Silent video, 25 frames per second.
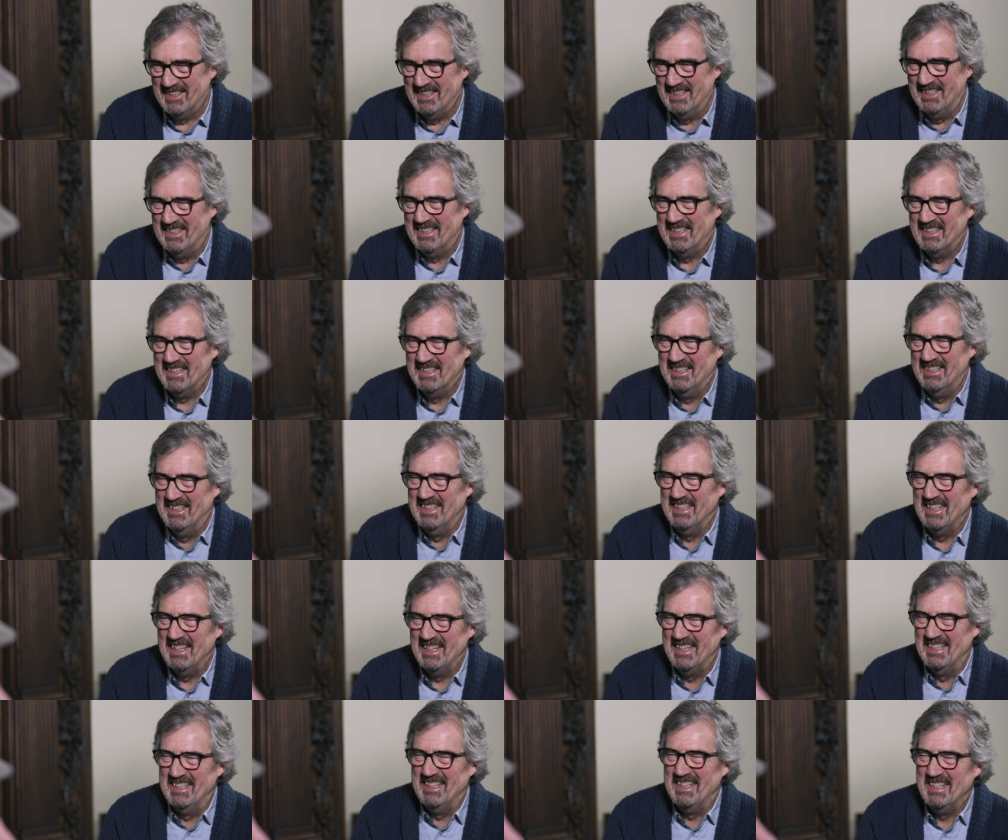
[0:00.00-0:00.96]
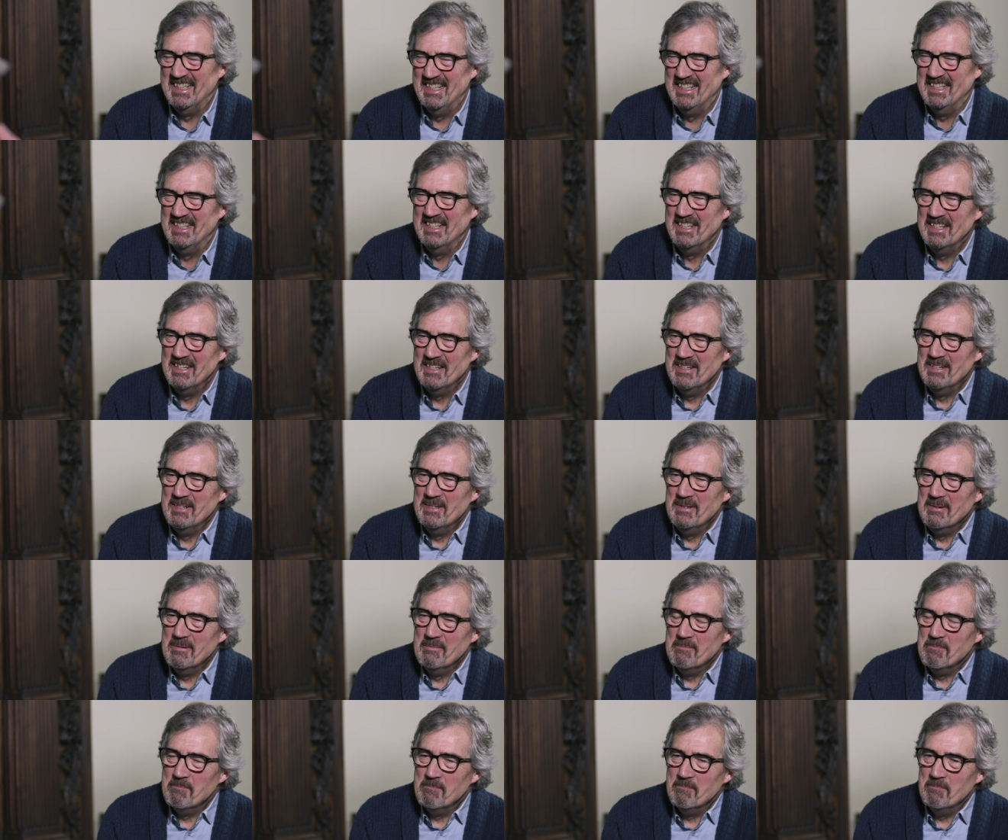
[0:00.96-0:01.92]
Go down the back way.
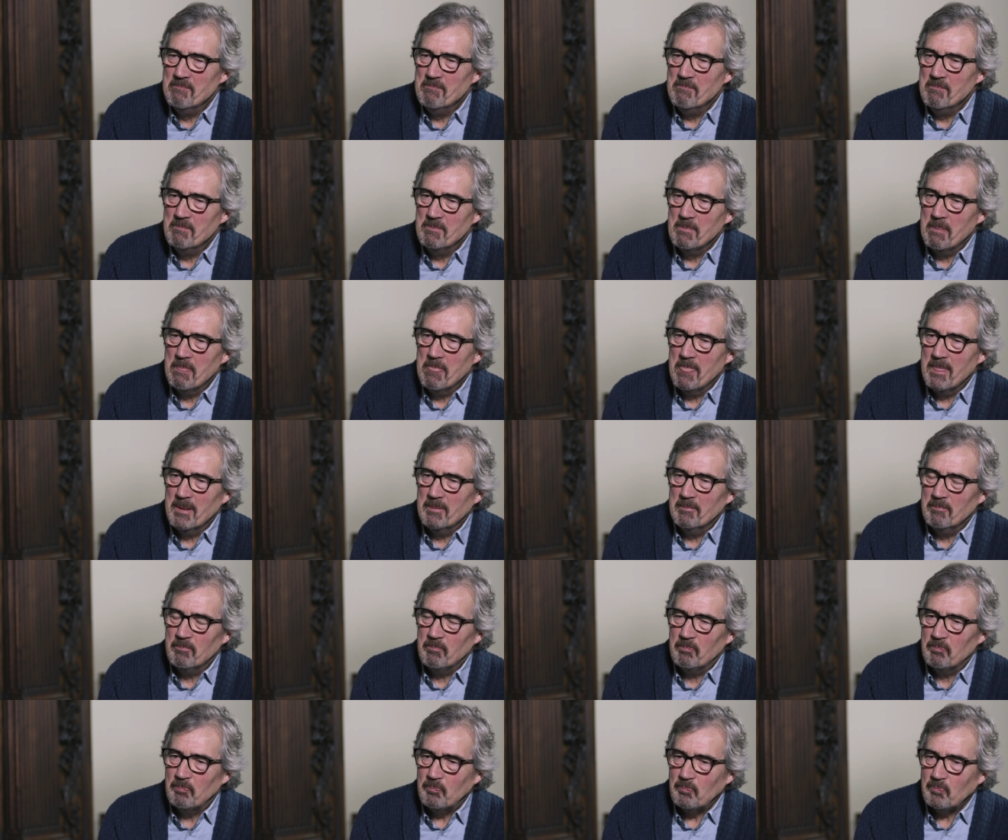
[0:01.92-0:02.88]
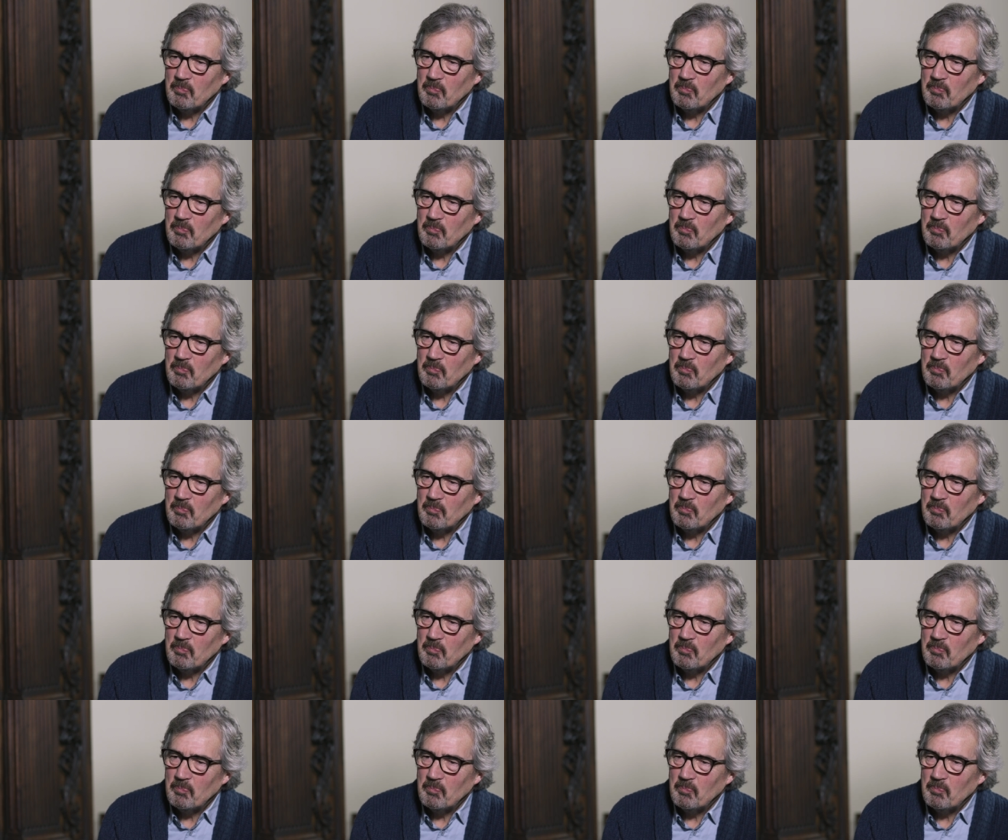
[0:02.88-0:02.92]
But um,